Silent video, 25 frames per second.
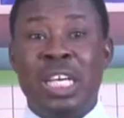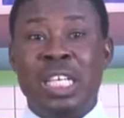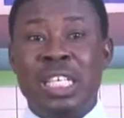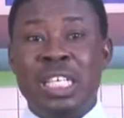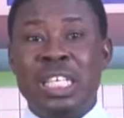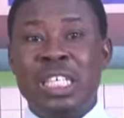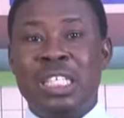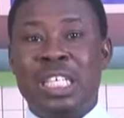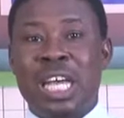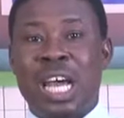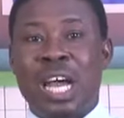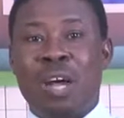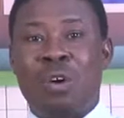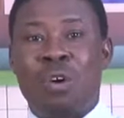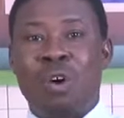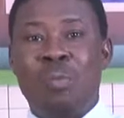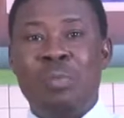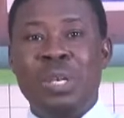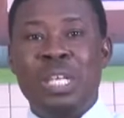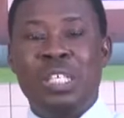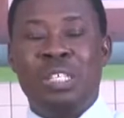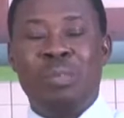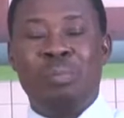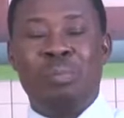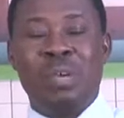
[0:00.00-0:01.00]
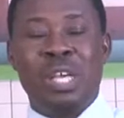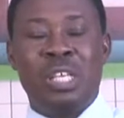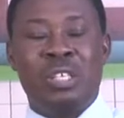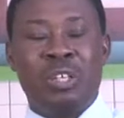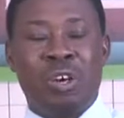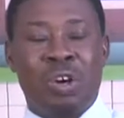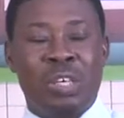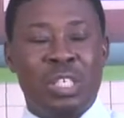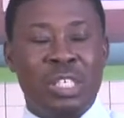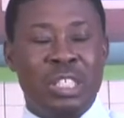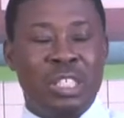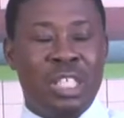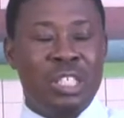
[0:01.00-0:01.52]
These are community-based
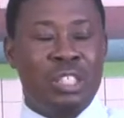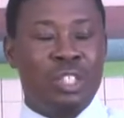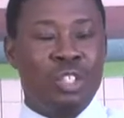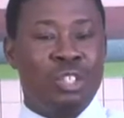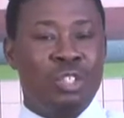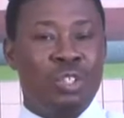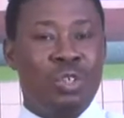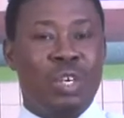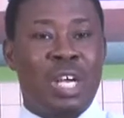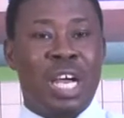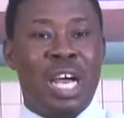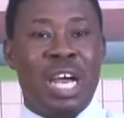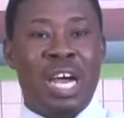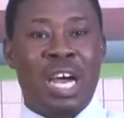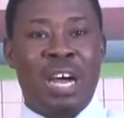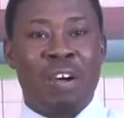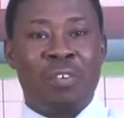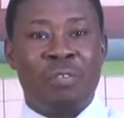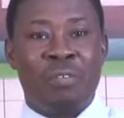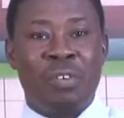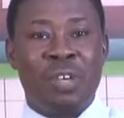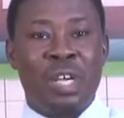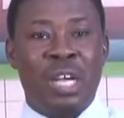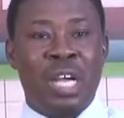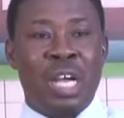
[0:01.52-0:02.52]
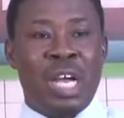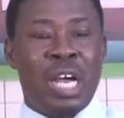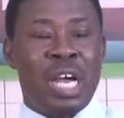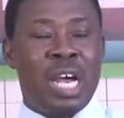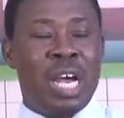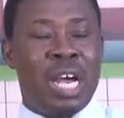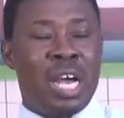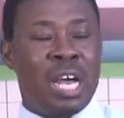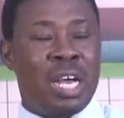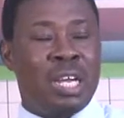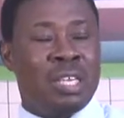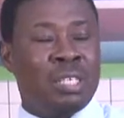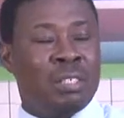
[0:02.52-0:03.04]
organizations. You can have
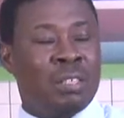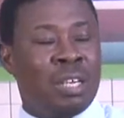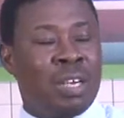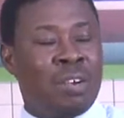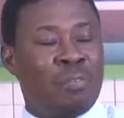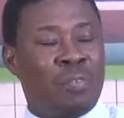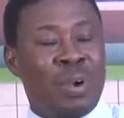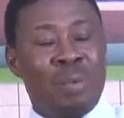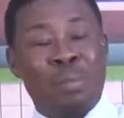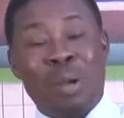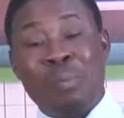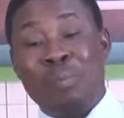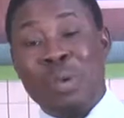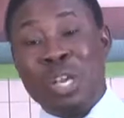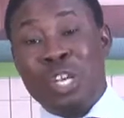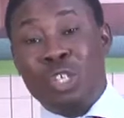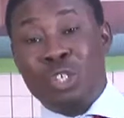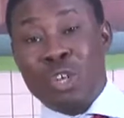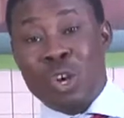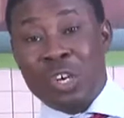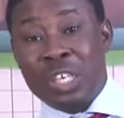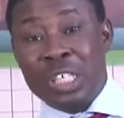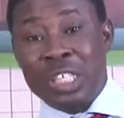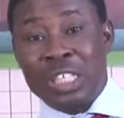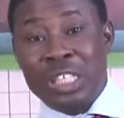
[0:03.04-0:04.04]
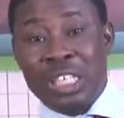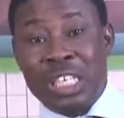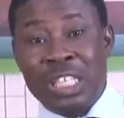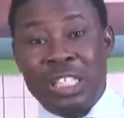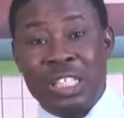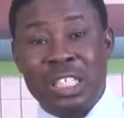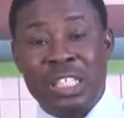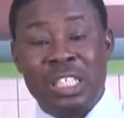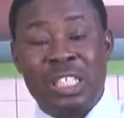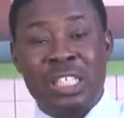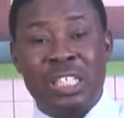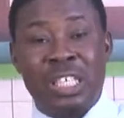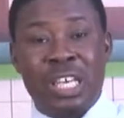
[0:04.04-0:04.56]
farmer-based
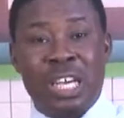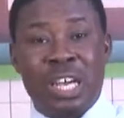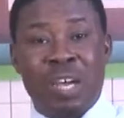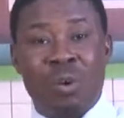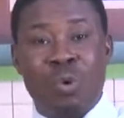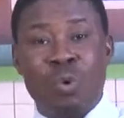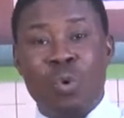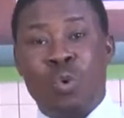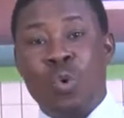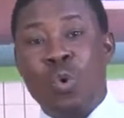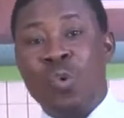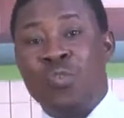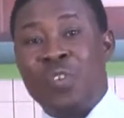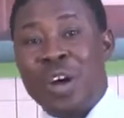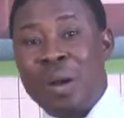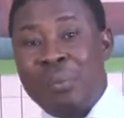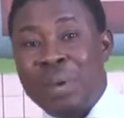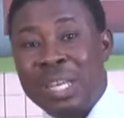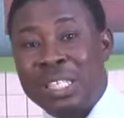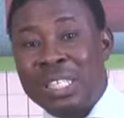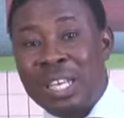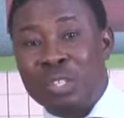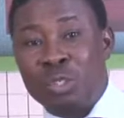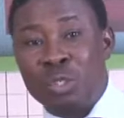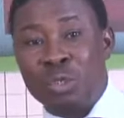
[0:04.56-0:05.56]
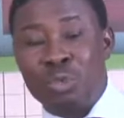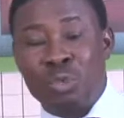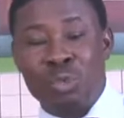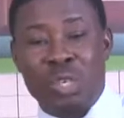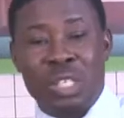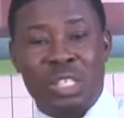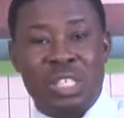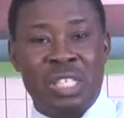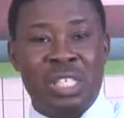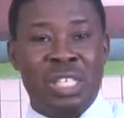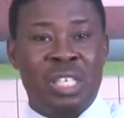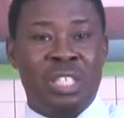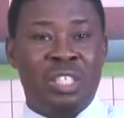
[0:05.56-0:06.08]
organizations, Cocoa Farmers
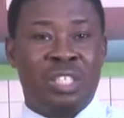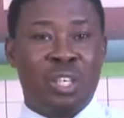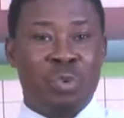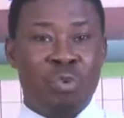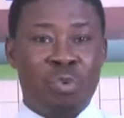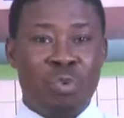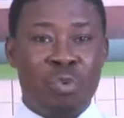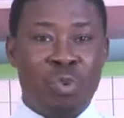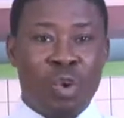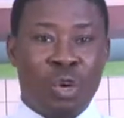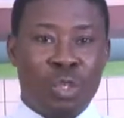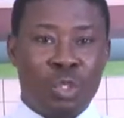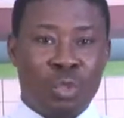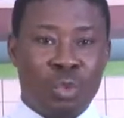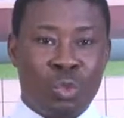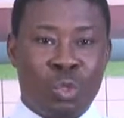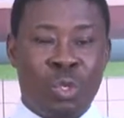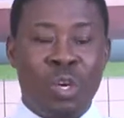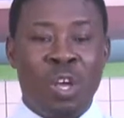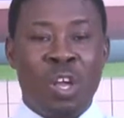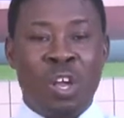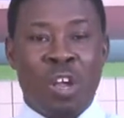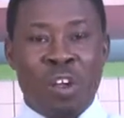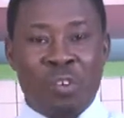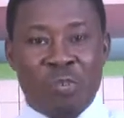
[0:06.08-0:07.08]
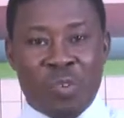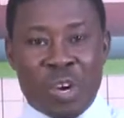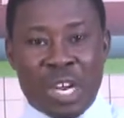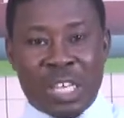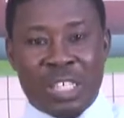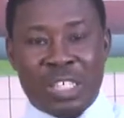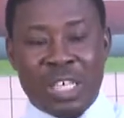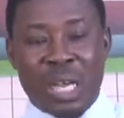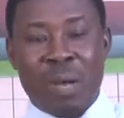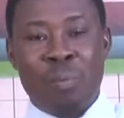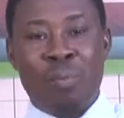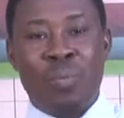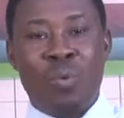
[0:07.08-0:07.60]
Association in Sefiwi also, for
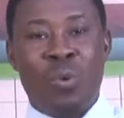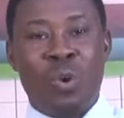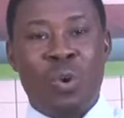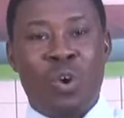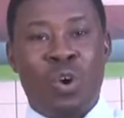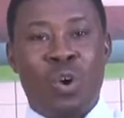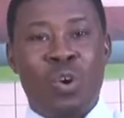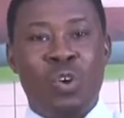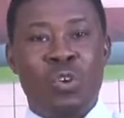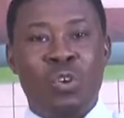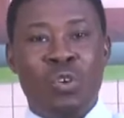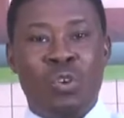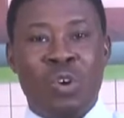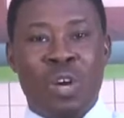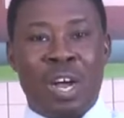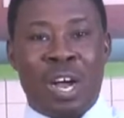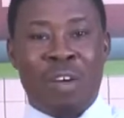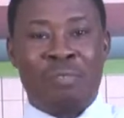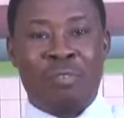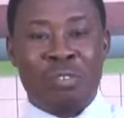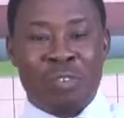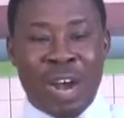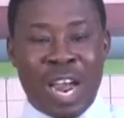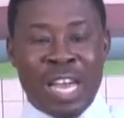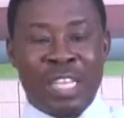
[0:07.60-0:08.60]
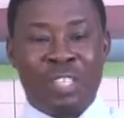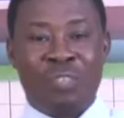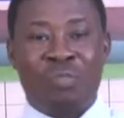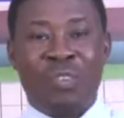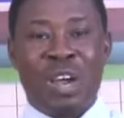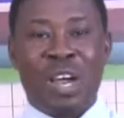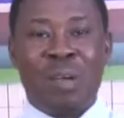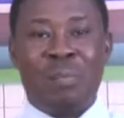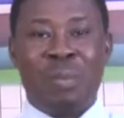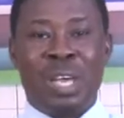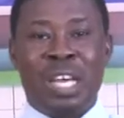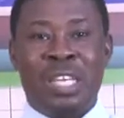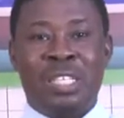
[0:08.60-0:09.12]
example, or you have rice
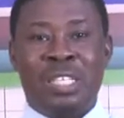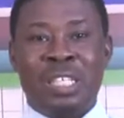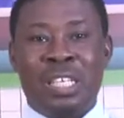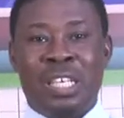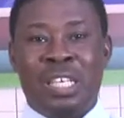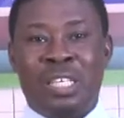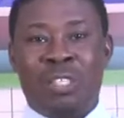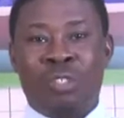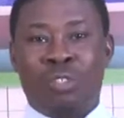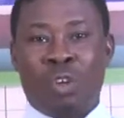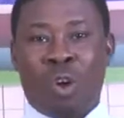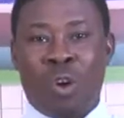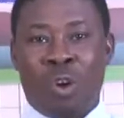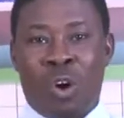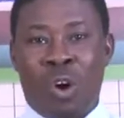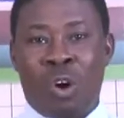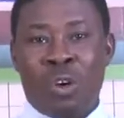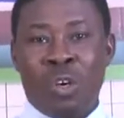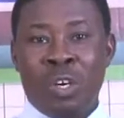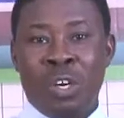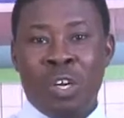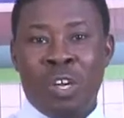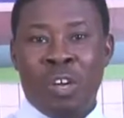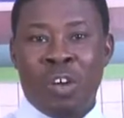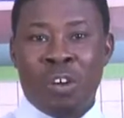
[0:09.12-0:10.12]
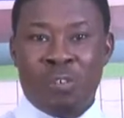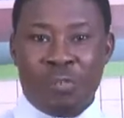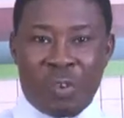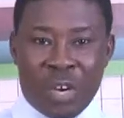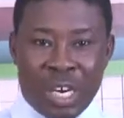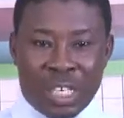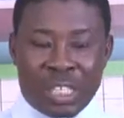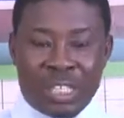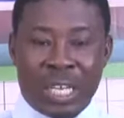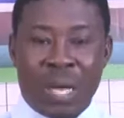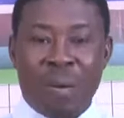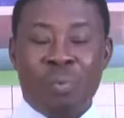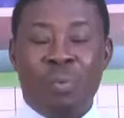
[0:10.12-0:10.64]
farmers in Tolong, for
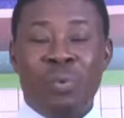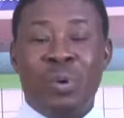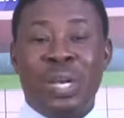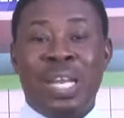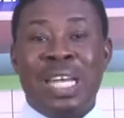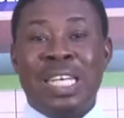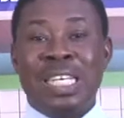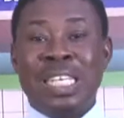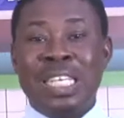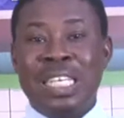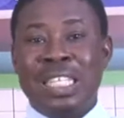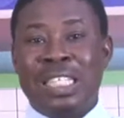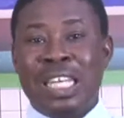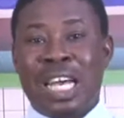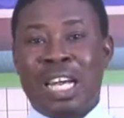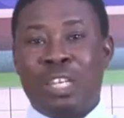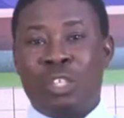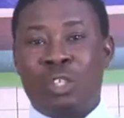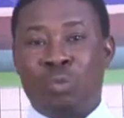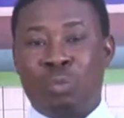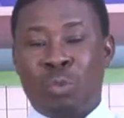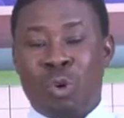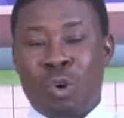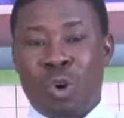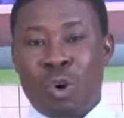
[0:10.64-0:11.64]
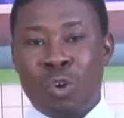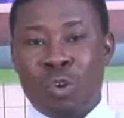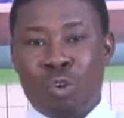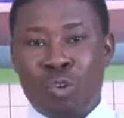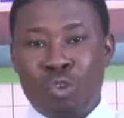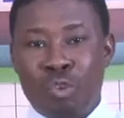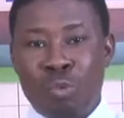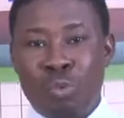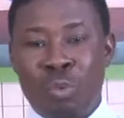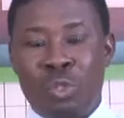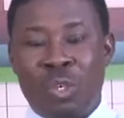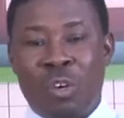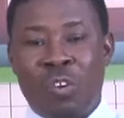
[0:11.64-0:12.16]
example, and these are small
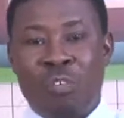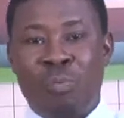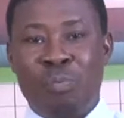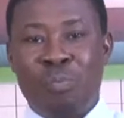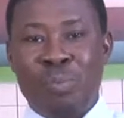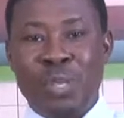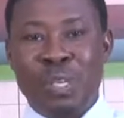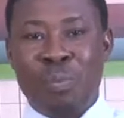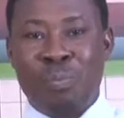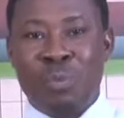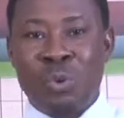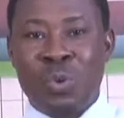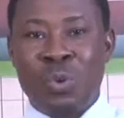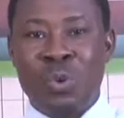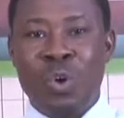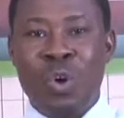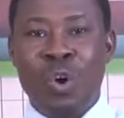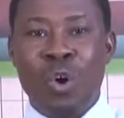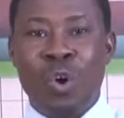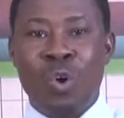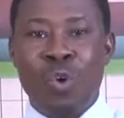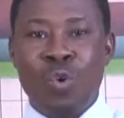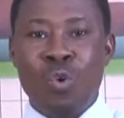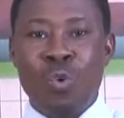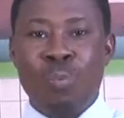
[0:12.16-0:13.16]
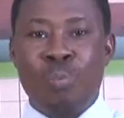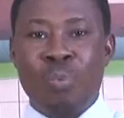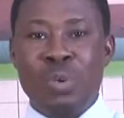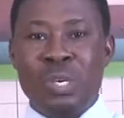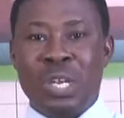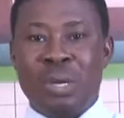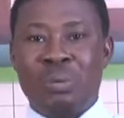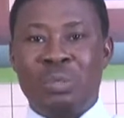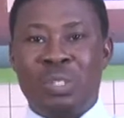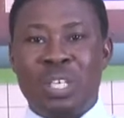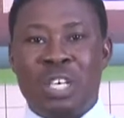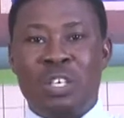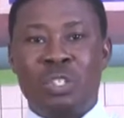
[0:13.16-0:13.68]
groups of people who put
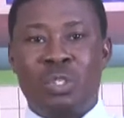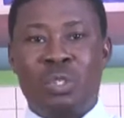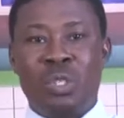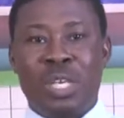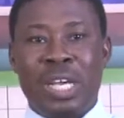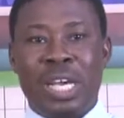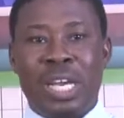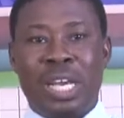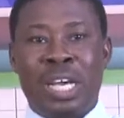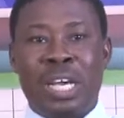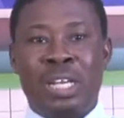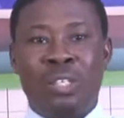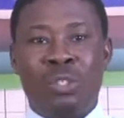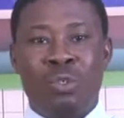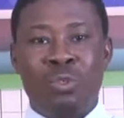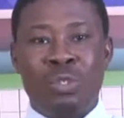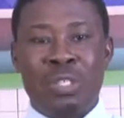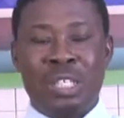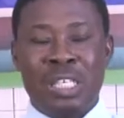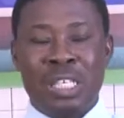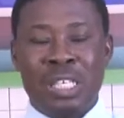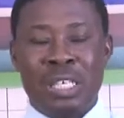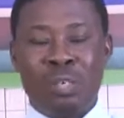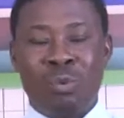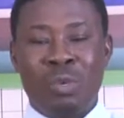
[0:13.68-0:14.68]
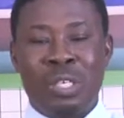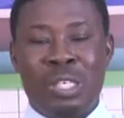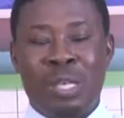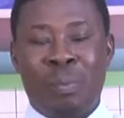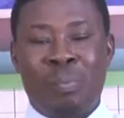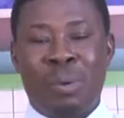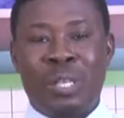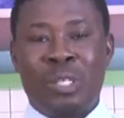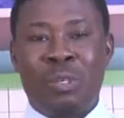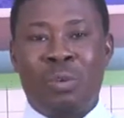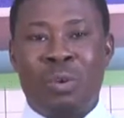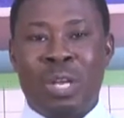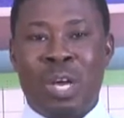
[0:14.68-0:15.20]
themselves together to deal with a
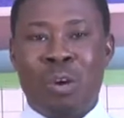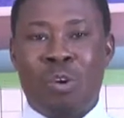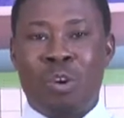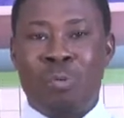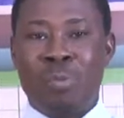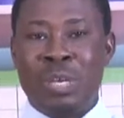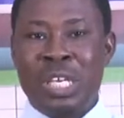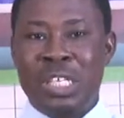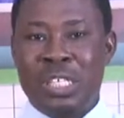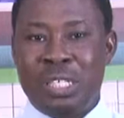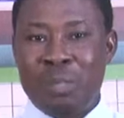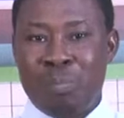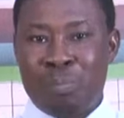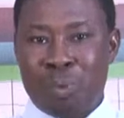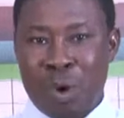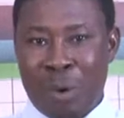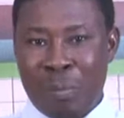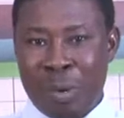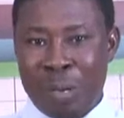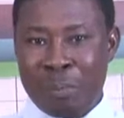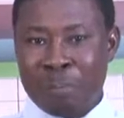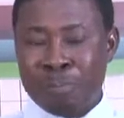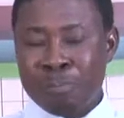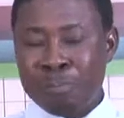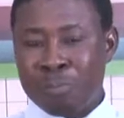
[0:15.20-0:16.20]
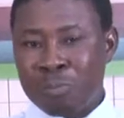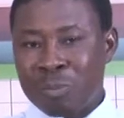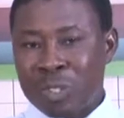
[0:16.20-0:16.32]
particular community problem.